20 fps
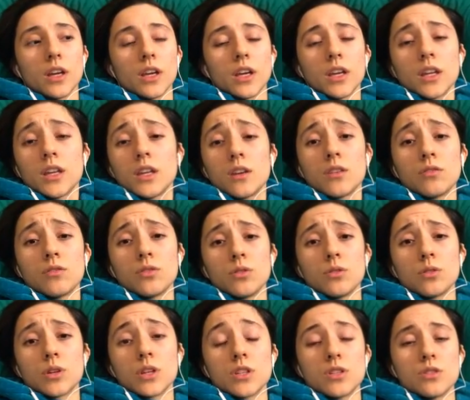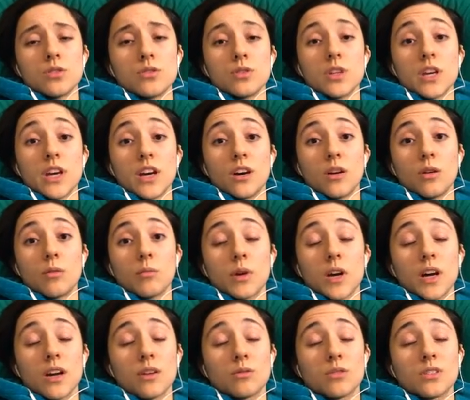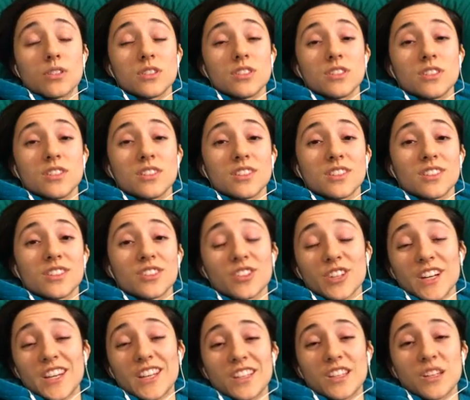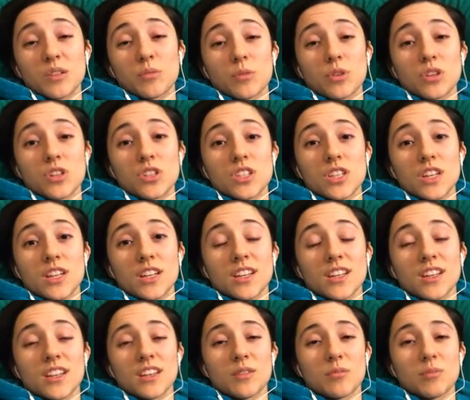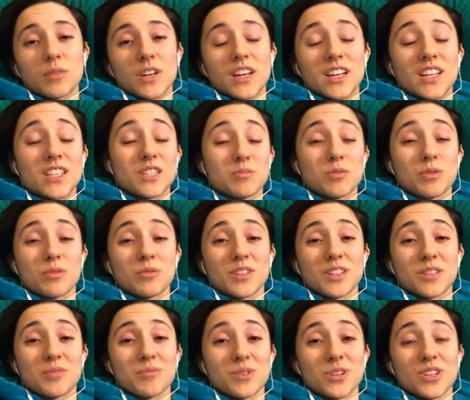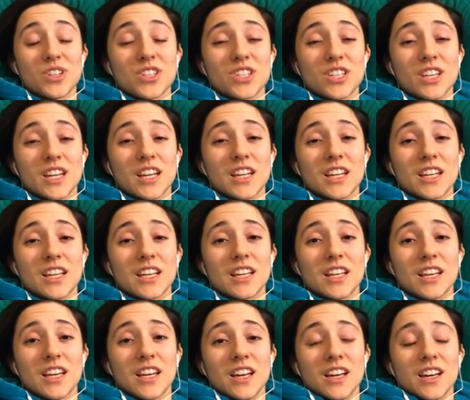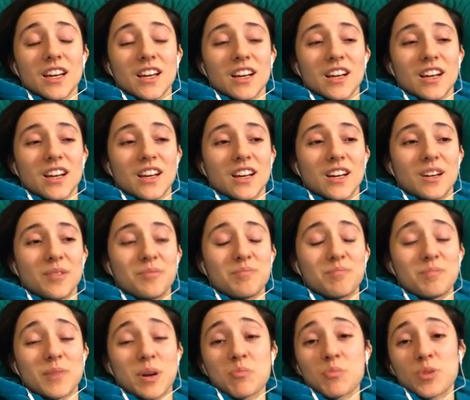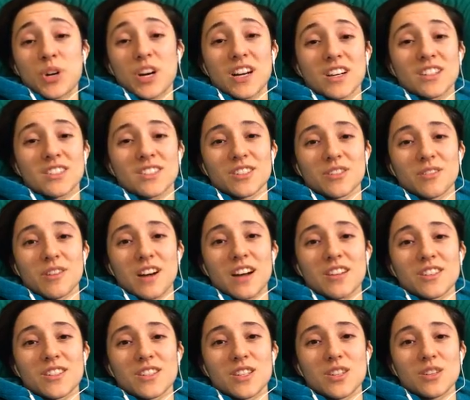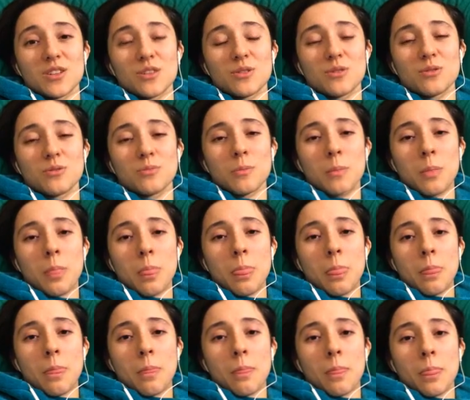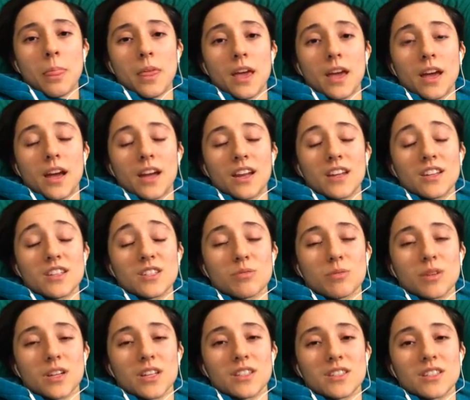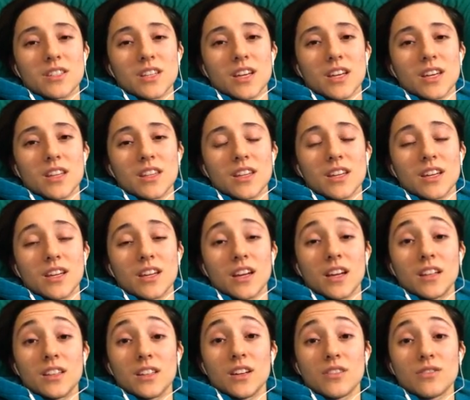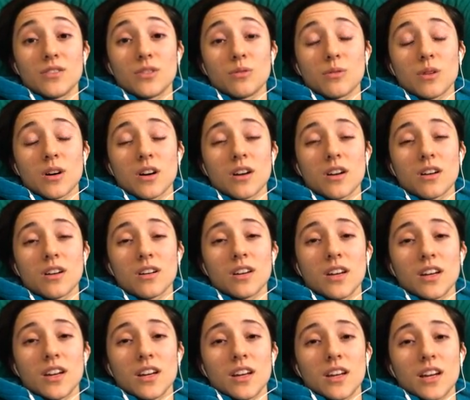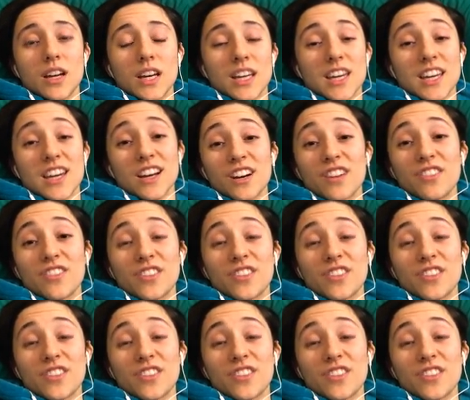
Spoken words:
any of you can do to help, I would greatly appreciate it. My husband would appreciate it. My prayers go out to you, and I just want to say that I love you all, I care